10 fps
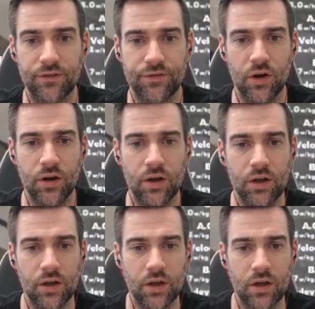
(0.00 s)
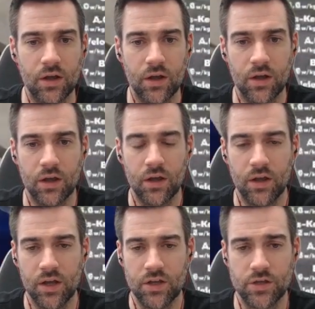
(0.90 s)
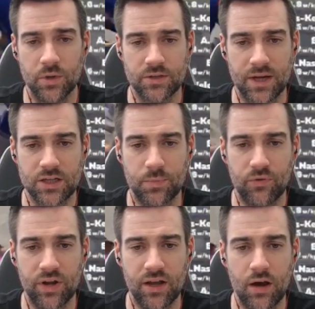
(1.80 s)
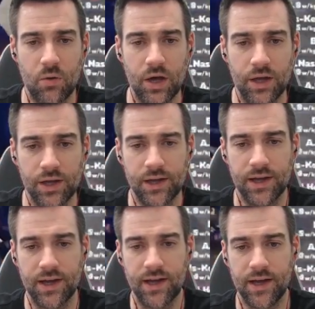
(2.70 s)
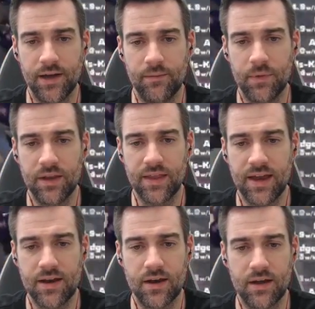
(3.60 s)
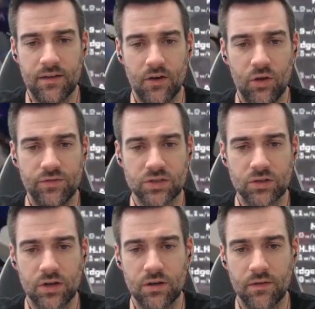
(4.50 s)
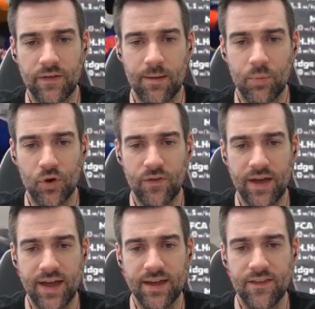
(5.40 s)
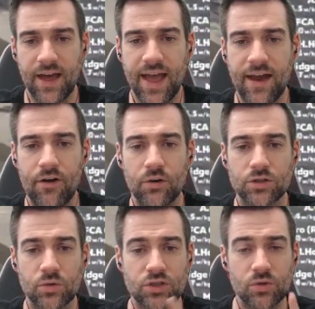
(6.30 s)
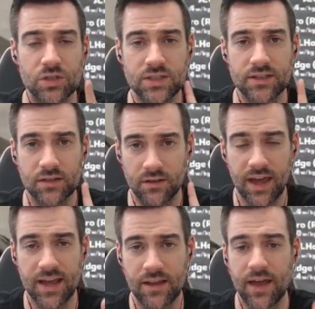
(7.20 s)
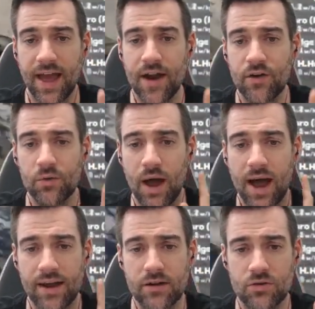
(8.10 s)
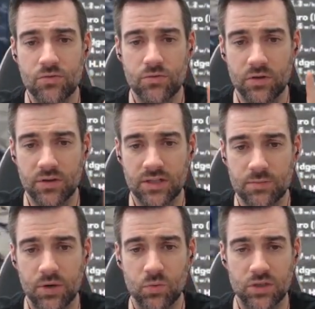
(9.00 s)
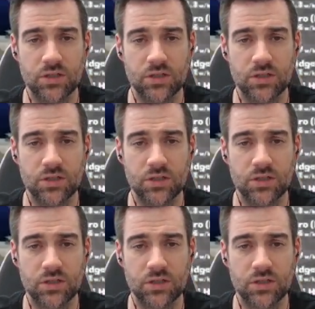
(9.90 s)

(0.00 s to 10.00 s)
front. Someone smashed a burrito, and then all of a sudden that boy there hit that aero. So as soon as they hit that aero, I knew that this sprint was